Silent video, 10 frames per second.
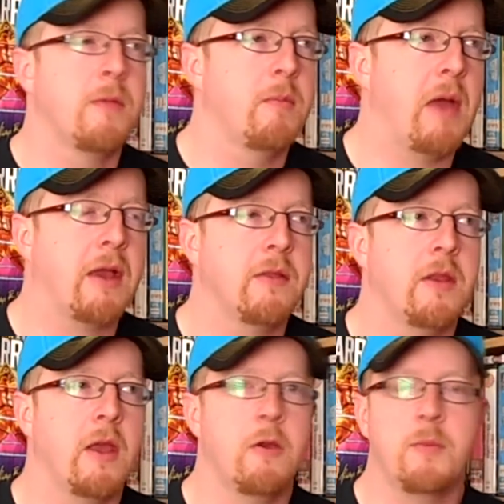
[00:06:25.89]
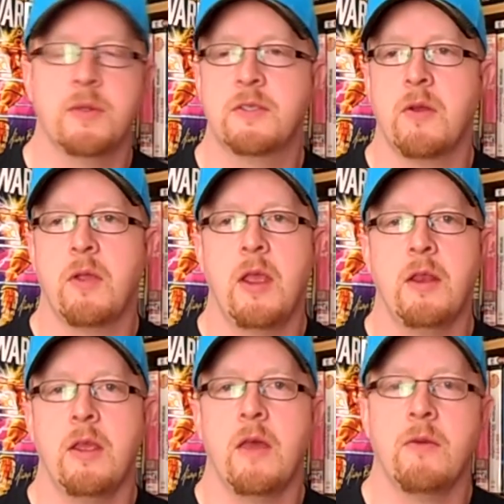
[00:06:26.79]
back in the day who put Starrcade
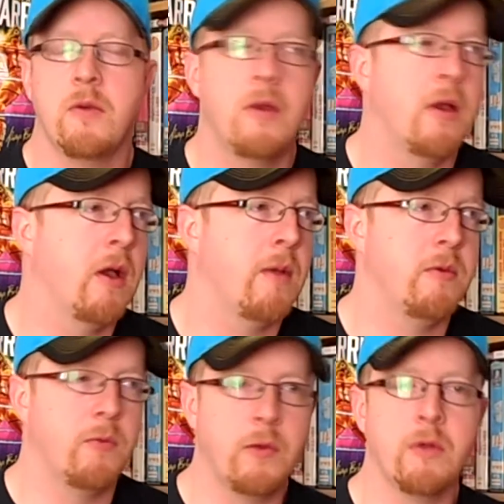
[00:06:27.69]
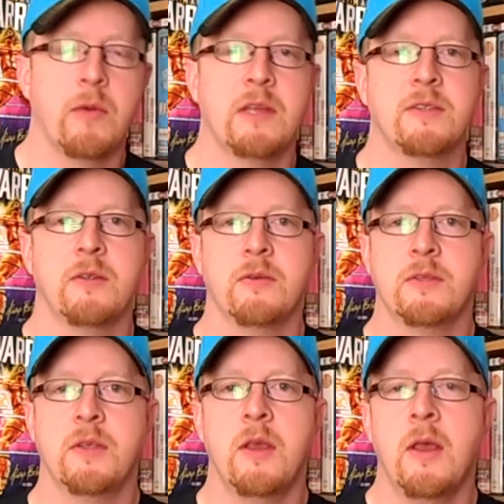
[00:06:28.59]
together. I mean, real
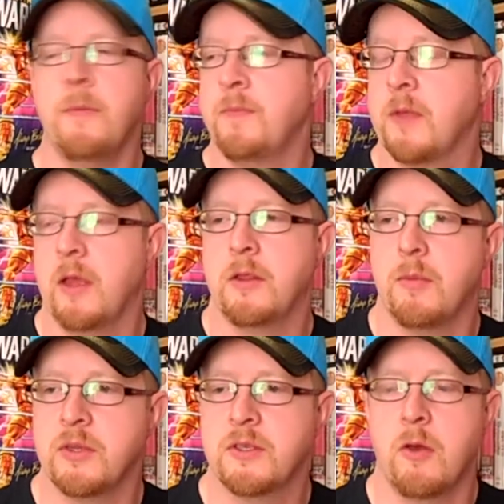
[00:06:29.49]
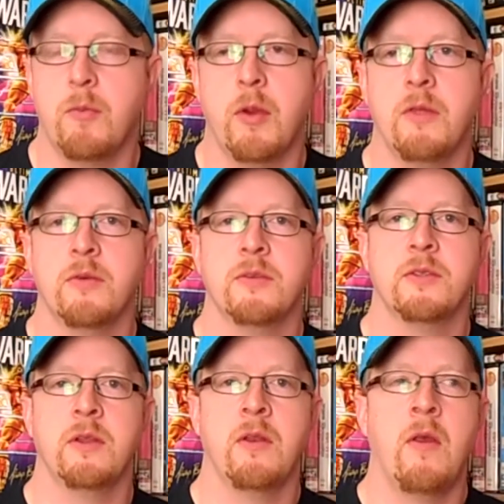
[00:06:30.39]
wrestlers like the Briscoe
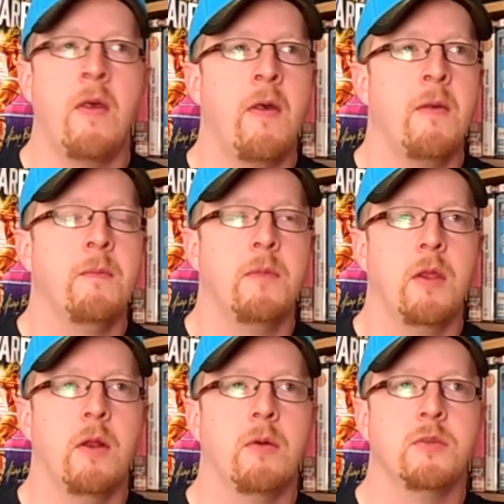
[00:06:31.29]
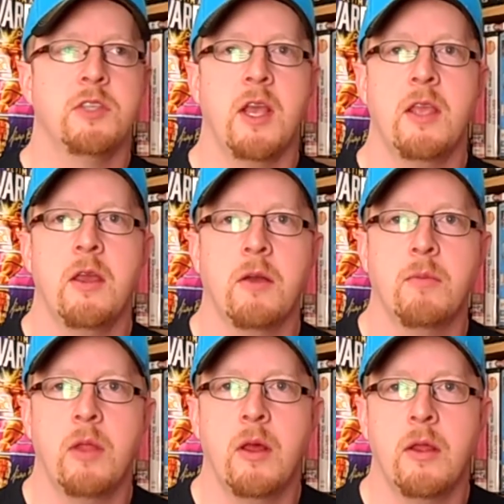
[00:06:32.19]
Brothers and, you know, Jay
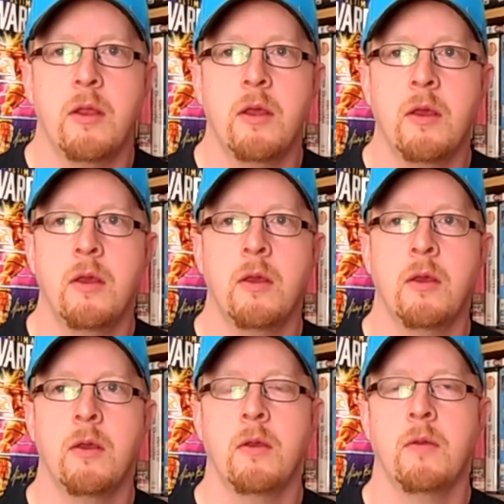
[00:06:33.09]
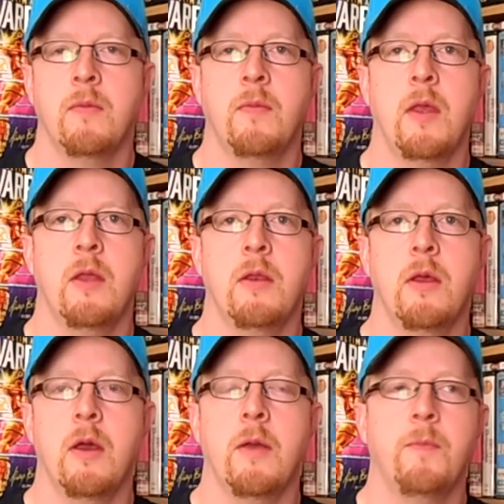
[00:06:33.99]
Youngblood and,
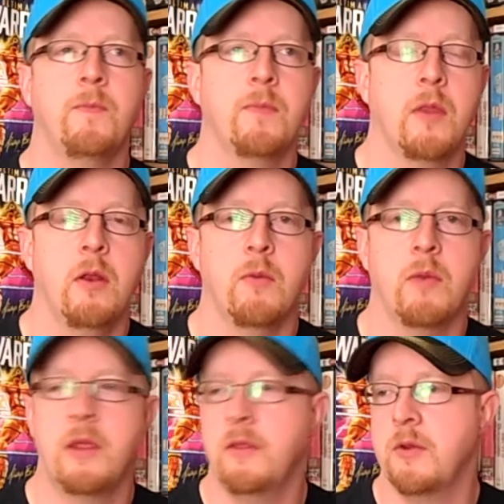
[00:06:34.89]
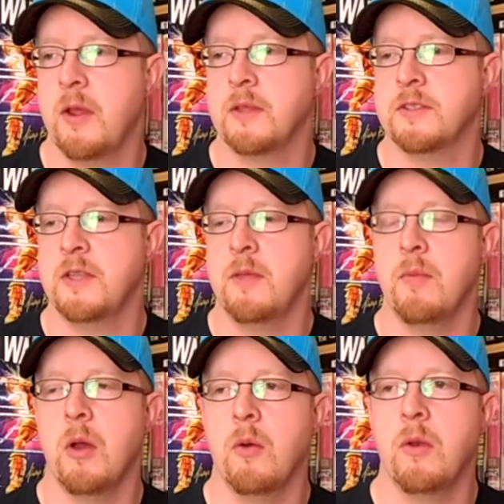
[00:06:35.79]
you know, Ricky the Dragon
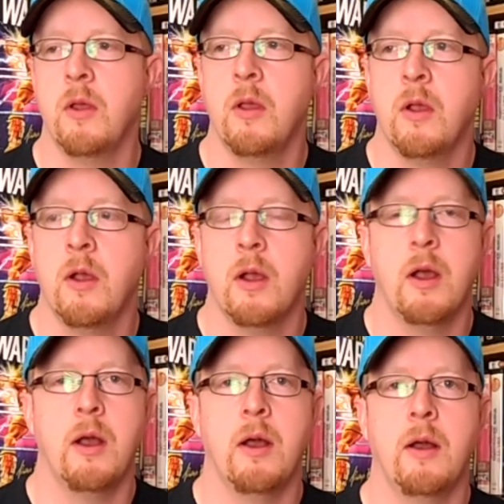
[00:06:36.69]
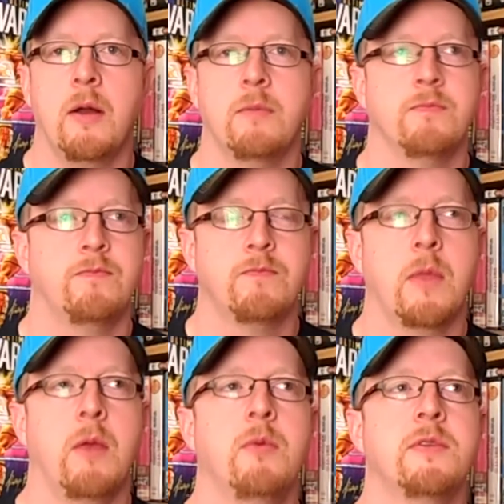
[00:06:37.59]
Steamboat.
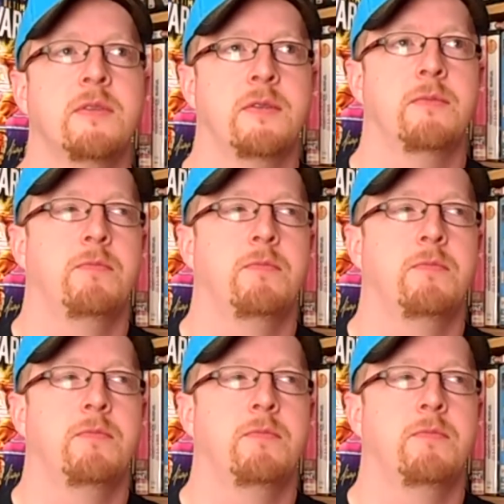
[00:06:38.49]
It was